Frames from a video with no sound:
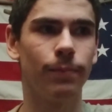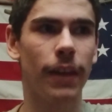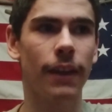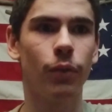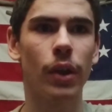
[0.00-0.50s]

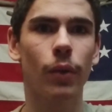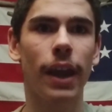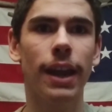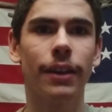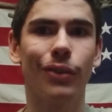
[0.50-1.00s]
And if we
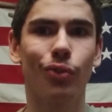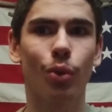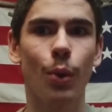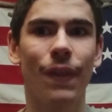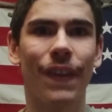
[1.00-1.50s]
created a
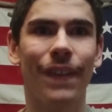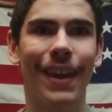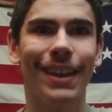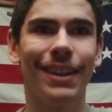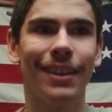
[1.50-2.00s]
truth
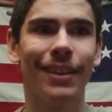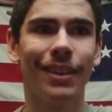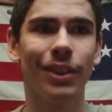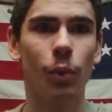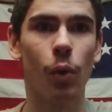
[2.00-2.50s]
that
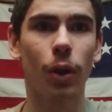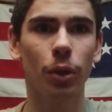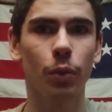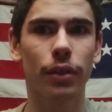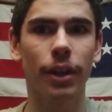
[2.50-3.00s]
the
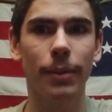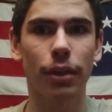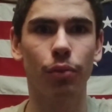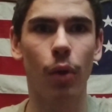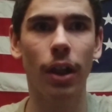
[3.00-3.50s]
world was going to be
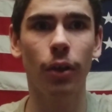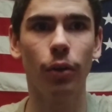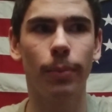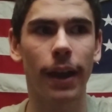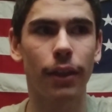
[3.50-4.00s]

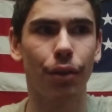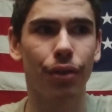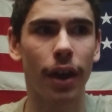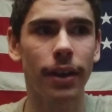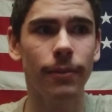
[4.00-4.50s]
swallowed by the
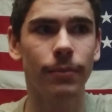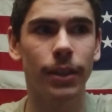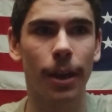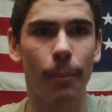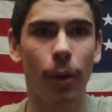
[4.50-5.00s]
sun
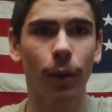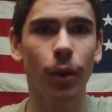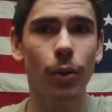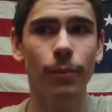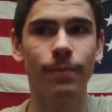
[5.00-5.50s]

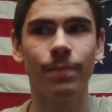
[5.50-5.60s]
tomorrow,